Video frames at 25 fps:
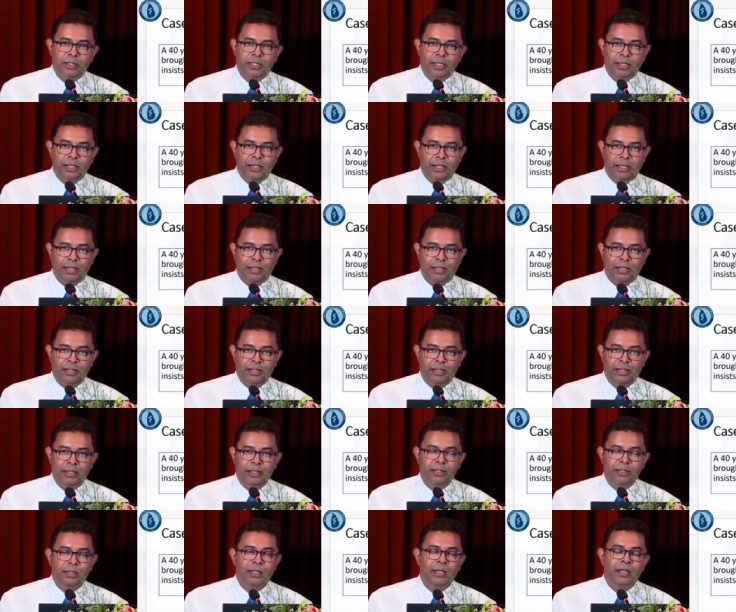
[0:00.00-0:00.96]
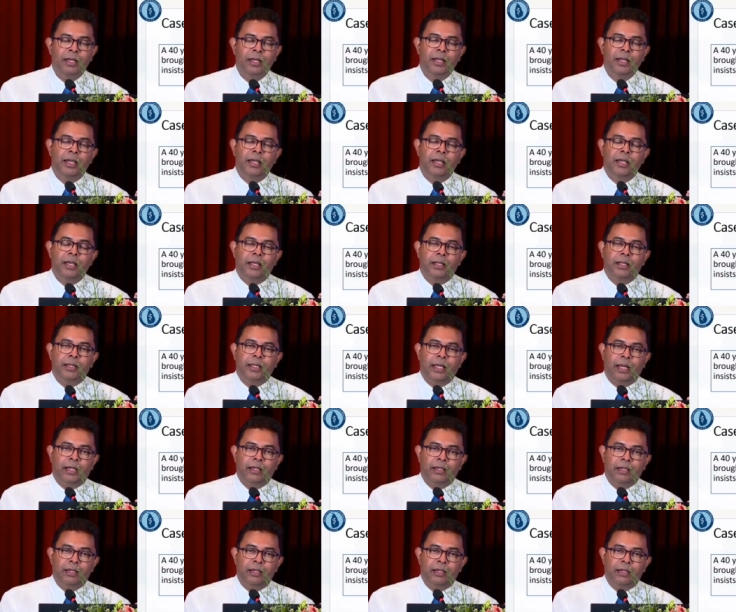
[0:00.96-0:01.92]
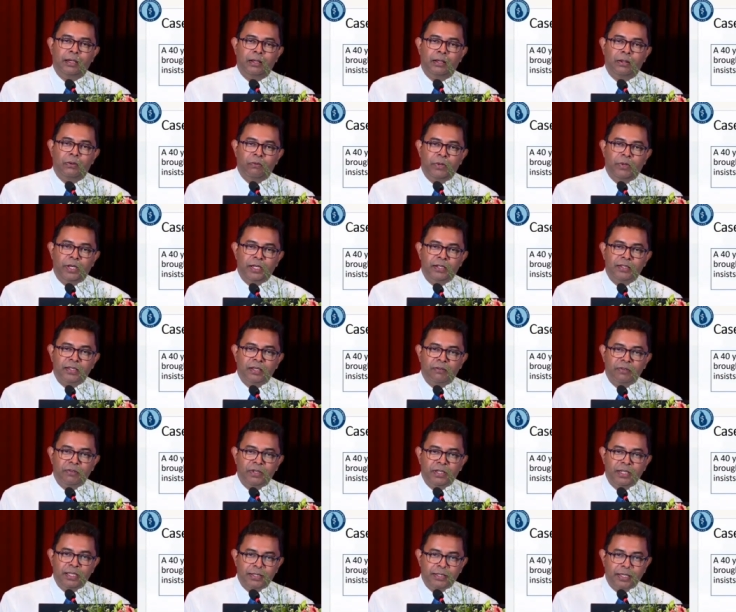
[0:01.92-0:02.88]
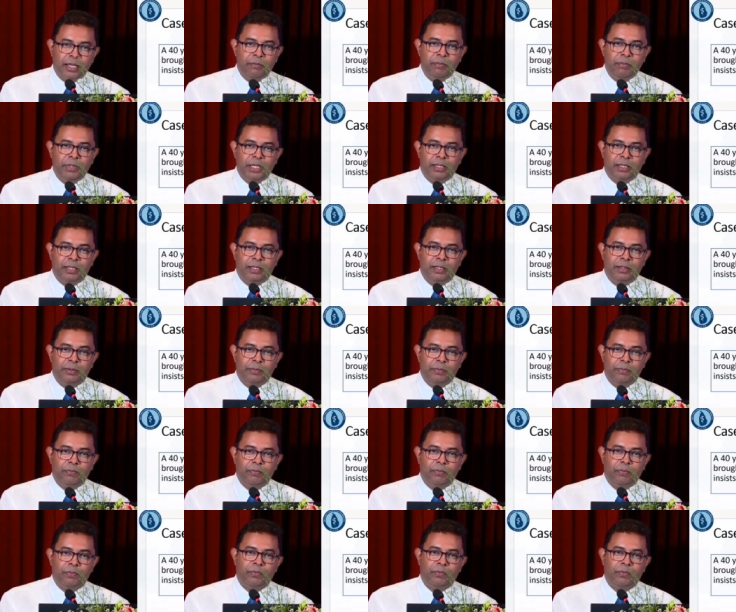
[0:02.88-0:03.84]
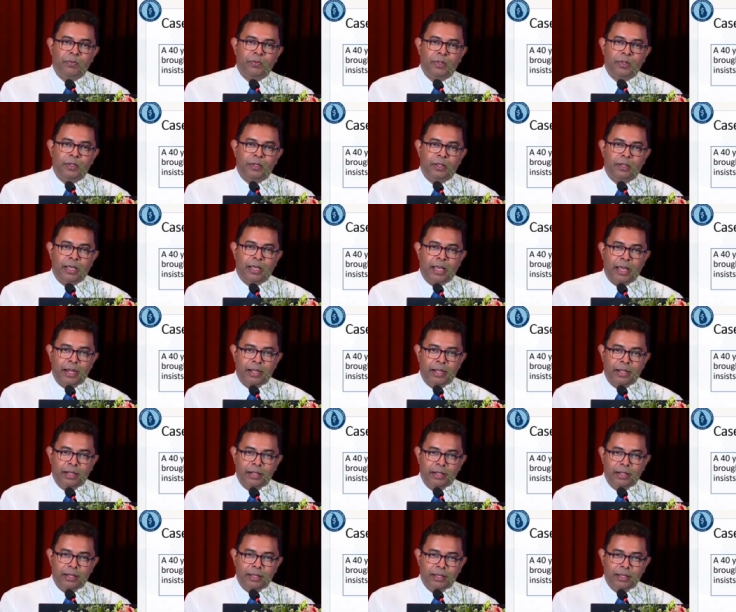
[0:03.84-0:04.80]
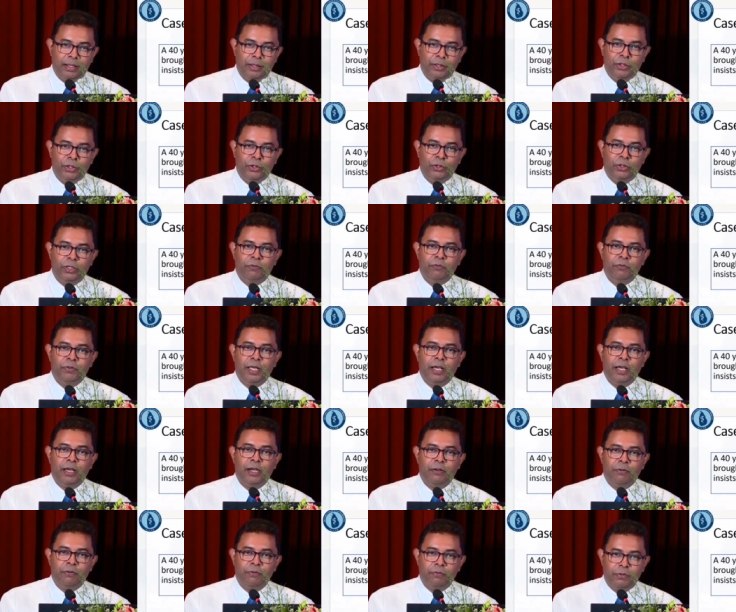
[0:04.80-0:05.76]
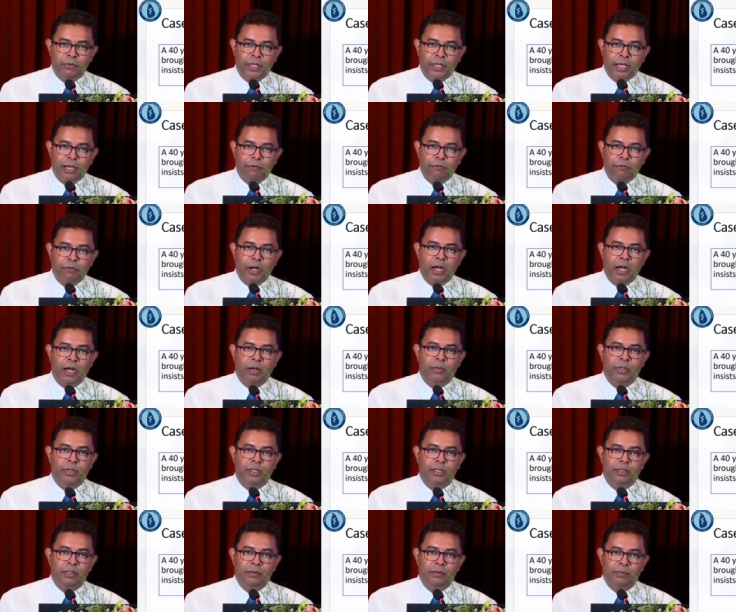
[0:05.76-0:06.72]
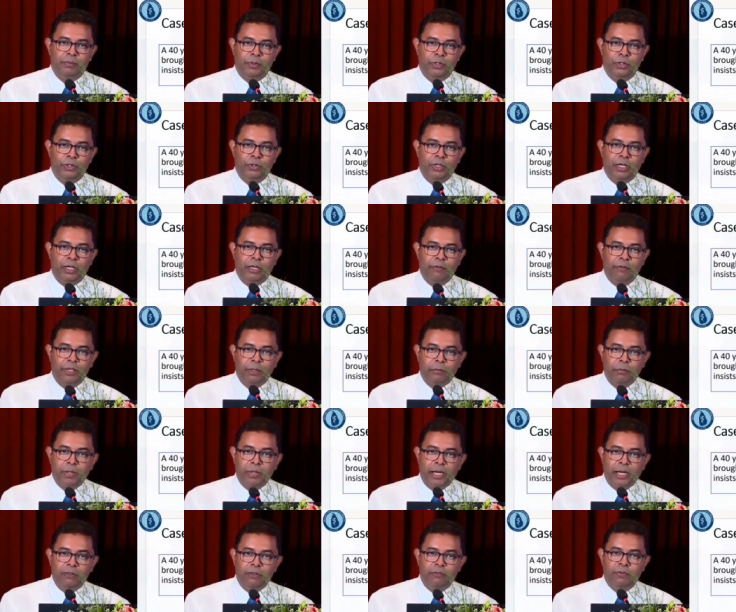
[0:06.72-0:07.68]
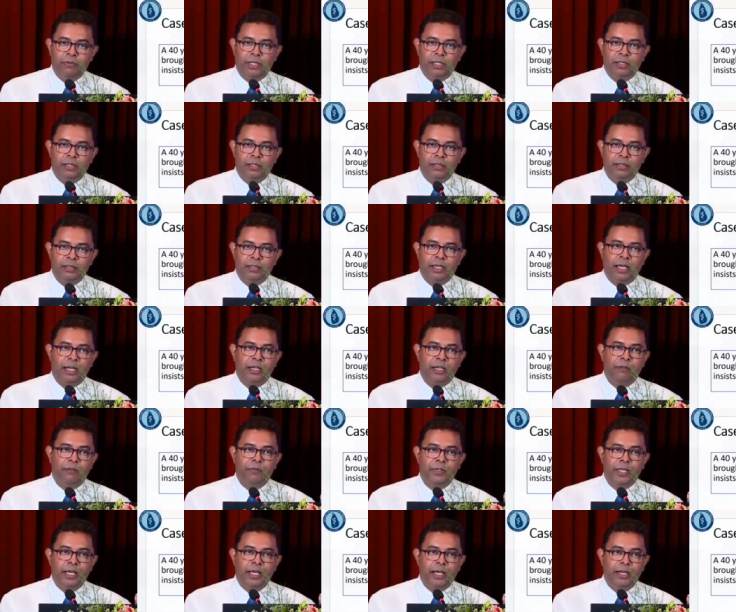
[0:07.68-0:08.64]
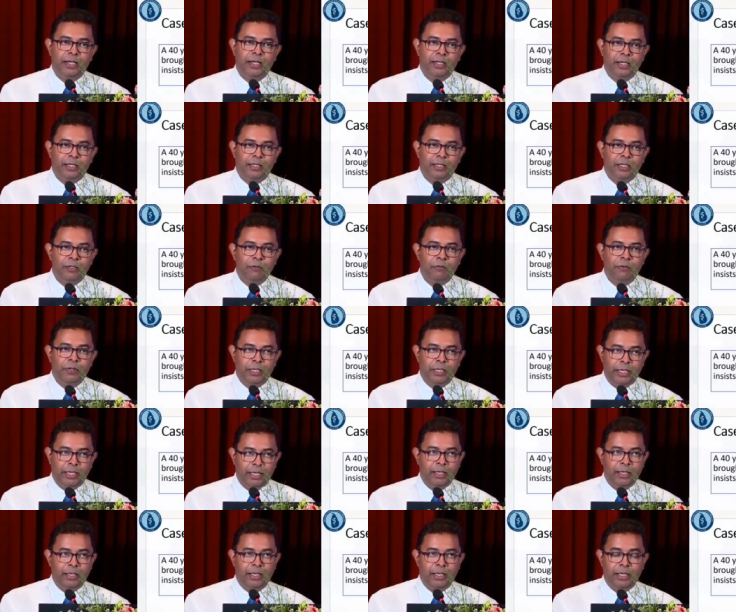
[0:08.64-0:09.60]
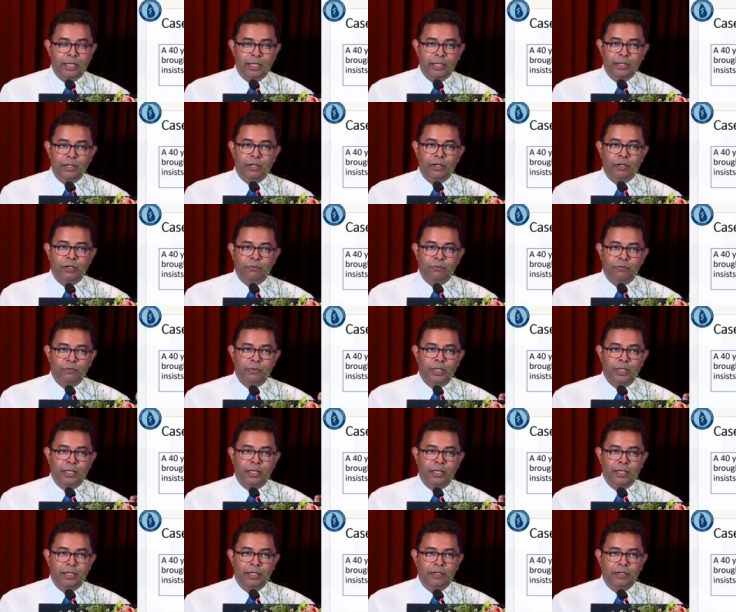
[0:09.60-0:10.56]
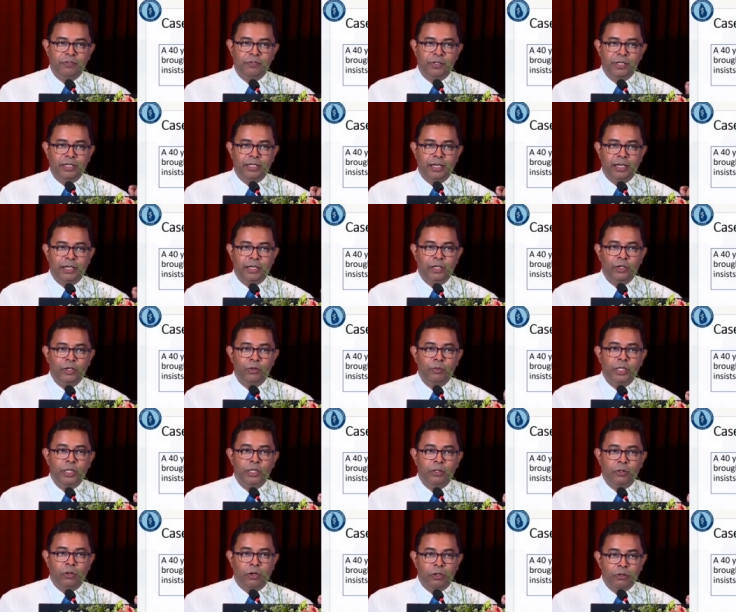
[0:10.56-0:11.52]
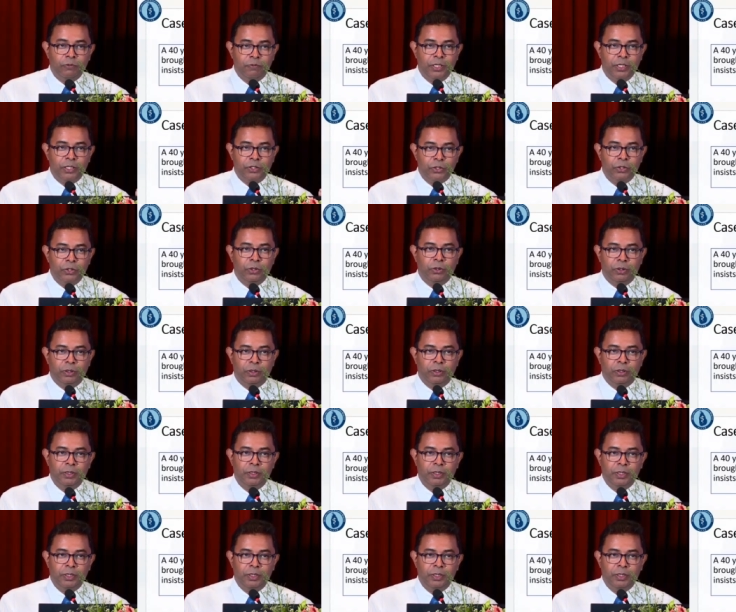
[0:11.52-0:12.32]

area is that when someone is admitted, and if they are farmer, having paddy fields, and if they are in a area of elephant and human conflict zone,